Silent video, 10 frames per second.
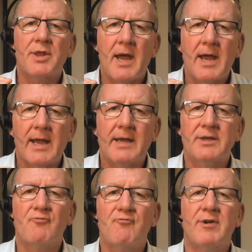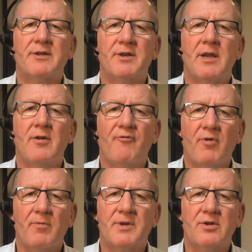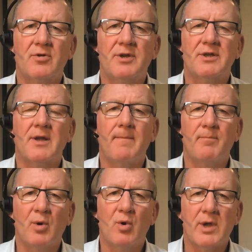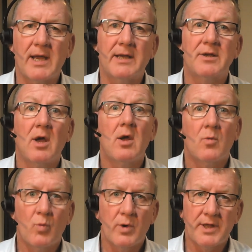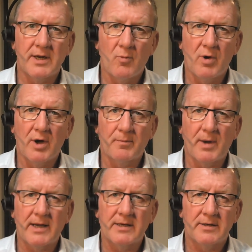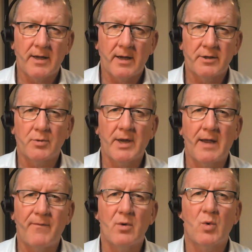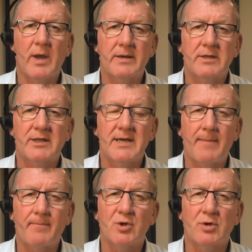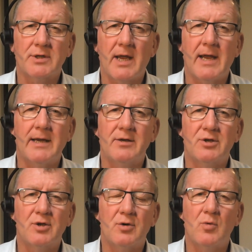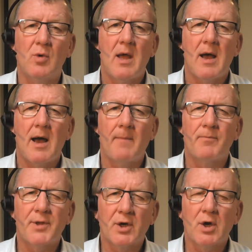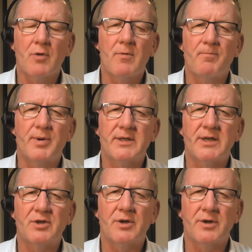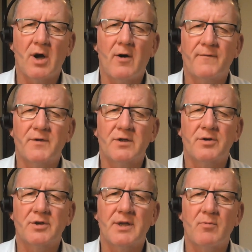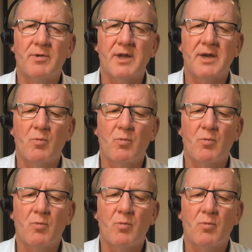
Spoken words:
there is a risk to you from dishonest employees within the workplace. Now, I just want to give you a quick snapshot into the current position of dishonesty within the